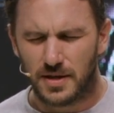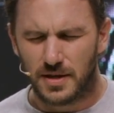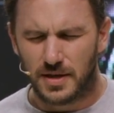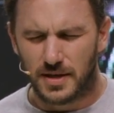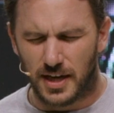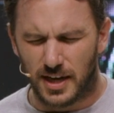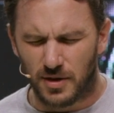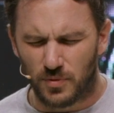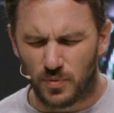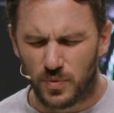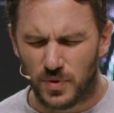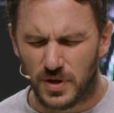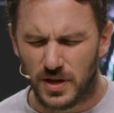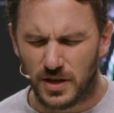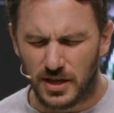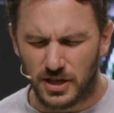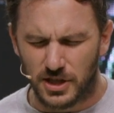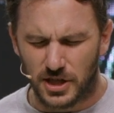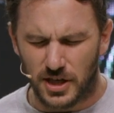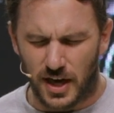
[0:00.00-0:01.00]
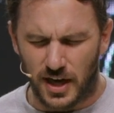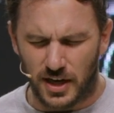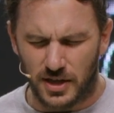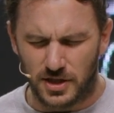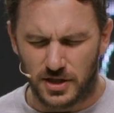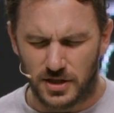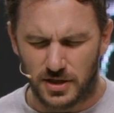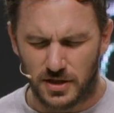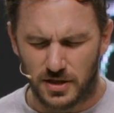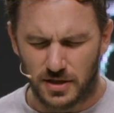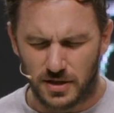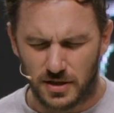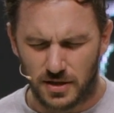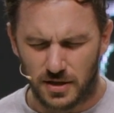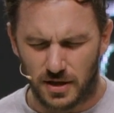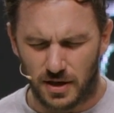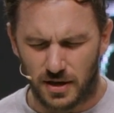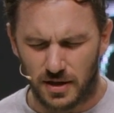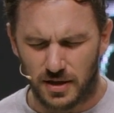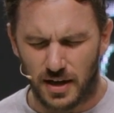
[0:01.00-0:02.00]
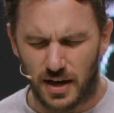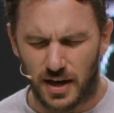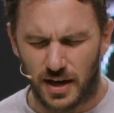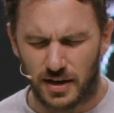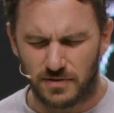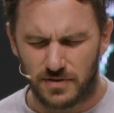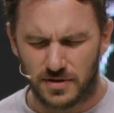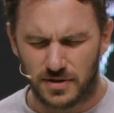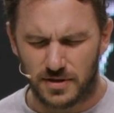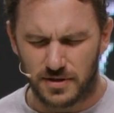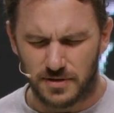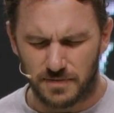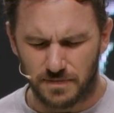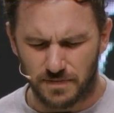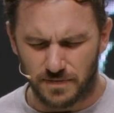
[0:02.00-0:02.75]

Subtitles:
can really change our lives.